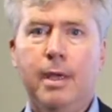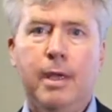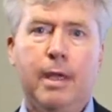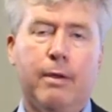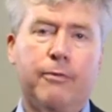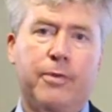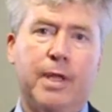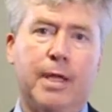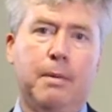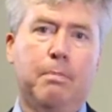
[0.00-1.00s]
If
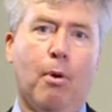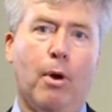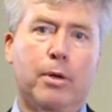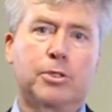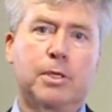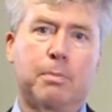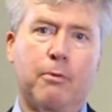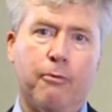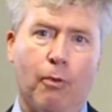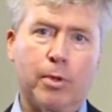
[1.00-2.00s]
the partnership
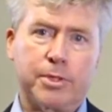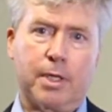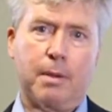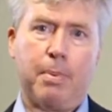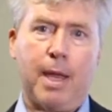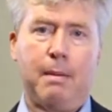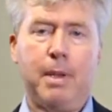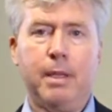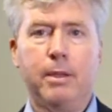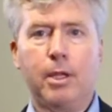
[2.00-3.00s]
defaults on the
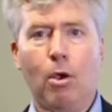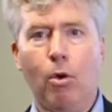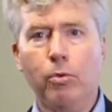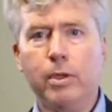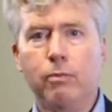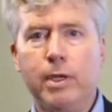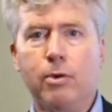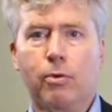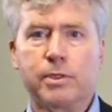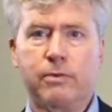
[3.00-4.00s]
payment, the only
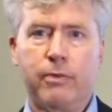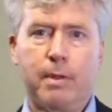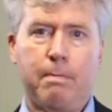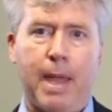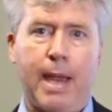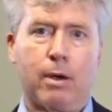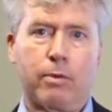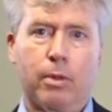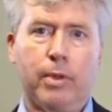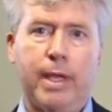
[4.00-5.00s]
recourse for the bank or
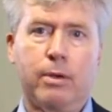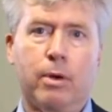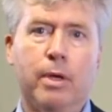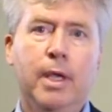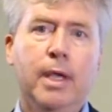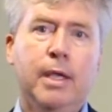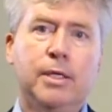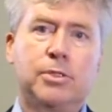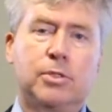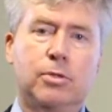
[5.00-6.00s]
the lender
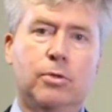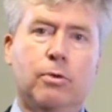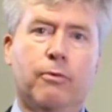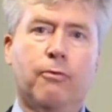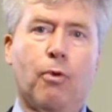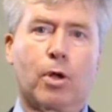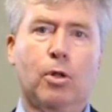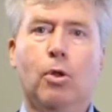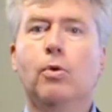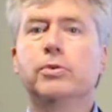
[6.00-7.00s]
is to
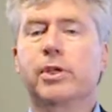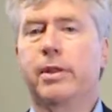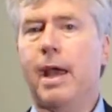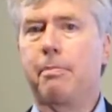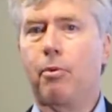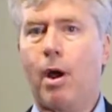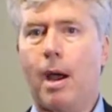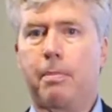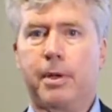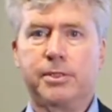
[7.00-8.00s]
foreclose on that
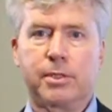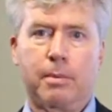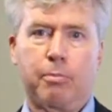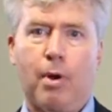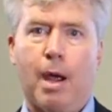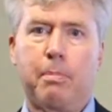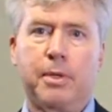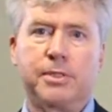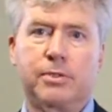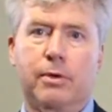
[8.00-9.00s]
property. So the
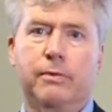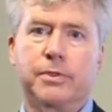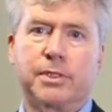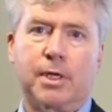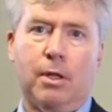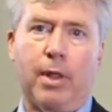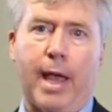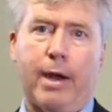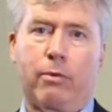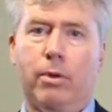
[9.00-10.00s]
property serves as
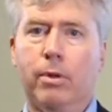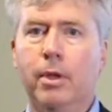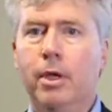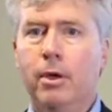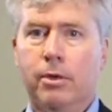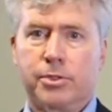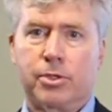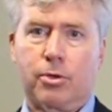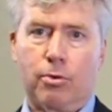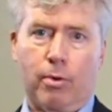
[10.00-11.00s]
collateral or
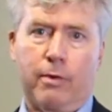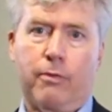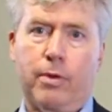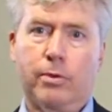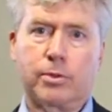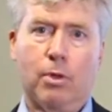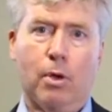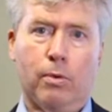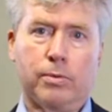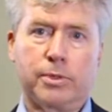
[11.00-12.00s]
security for those
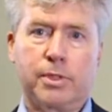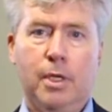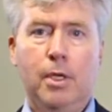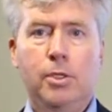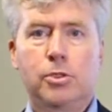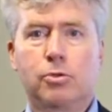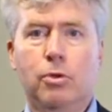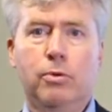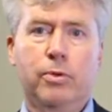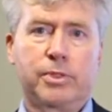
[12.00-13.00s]
loans.
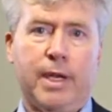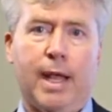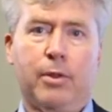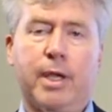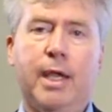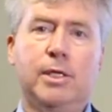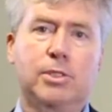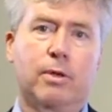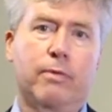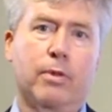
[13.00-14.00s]
True, there's an
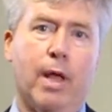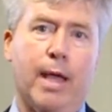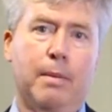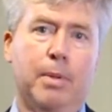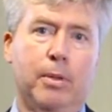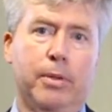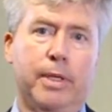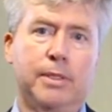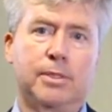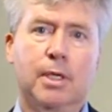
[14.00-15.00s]
allocation of the
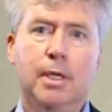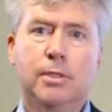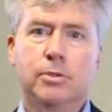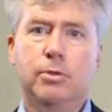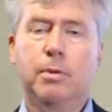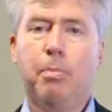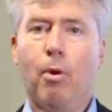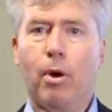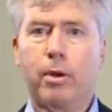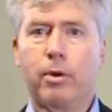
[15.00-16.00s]
liabilities to the
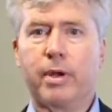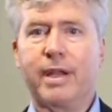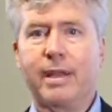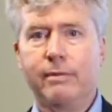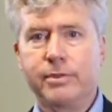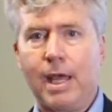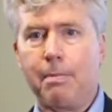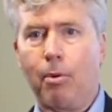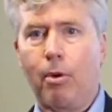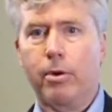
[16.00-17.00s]
partner. It gives
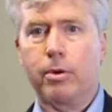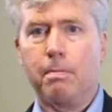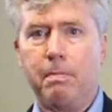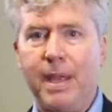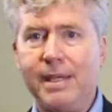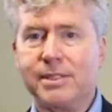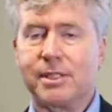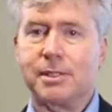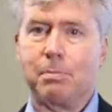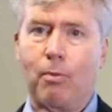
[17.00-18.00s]
that partner
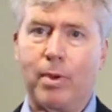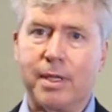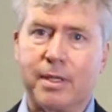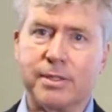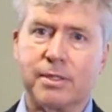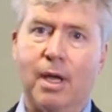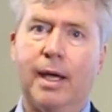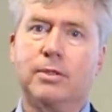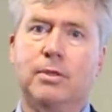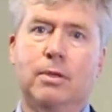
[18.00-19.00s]
basis, but what it does
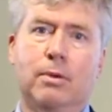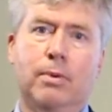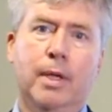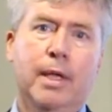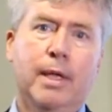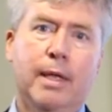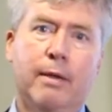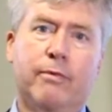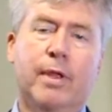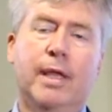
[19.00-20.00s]
not do
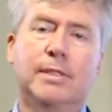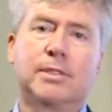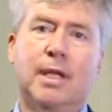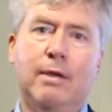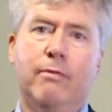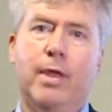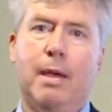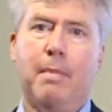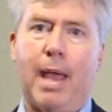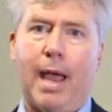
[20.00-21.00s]
is give
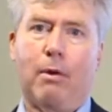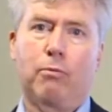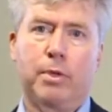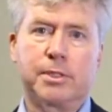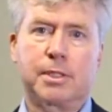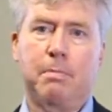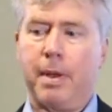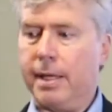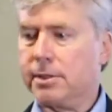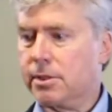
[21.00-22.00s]
them at-risk
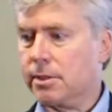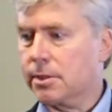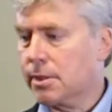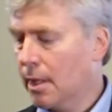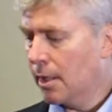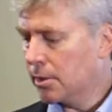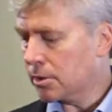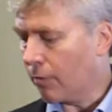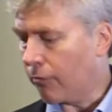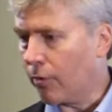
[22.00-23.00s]
basis.
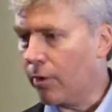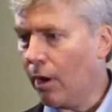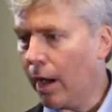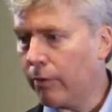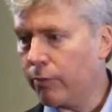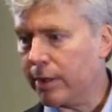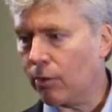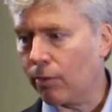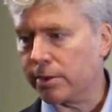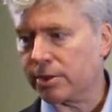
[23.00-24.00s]
So for
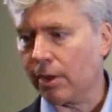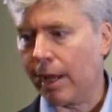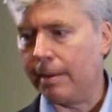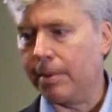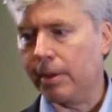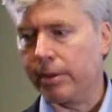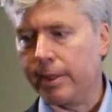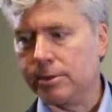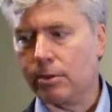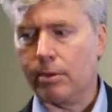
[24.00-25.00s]
non-recourse
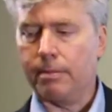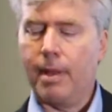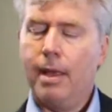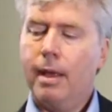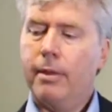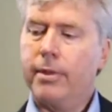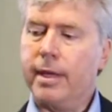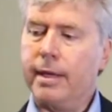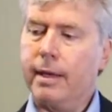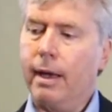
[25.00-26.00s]
liabilities,
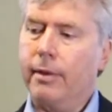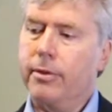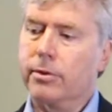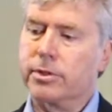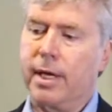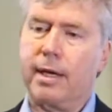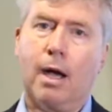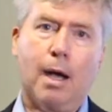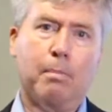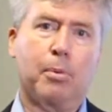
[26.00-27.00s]
there's a
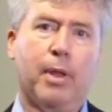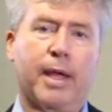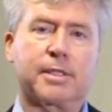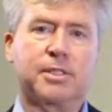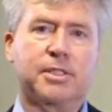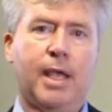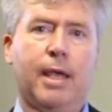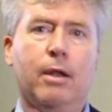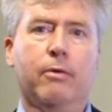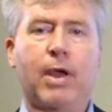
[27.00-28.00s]
complex
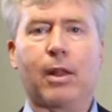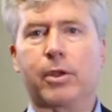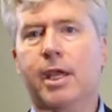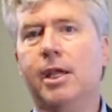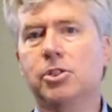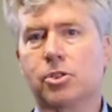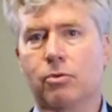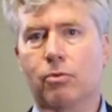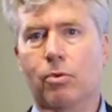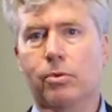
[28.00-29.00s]
set of
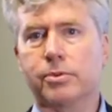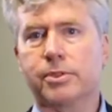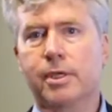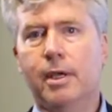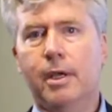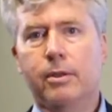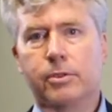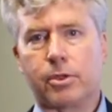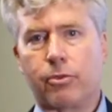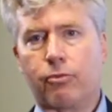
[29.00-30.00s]
allocation rules.
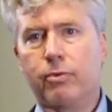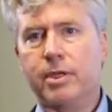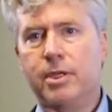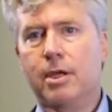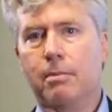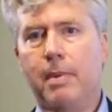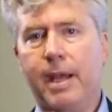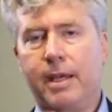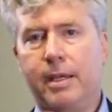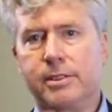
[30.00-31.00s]
There's a three-tier
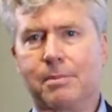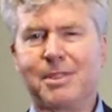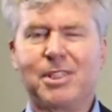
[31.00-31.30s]
mechanism.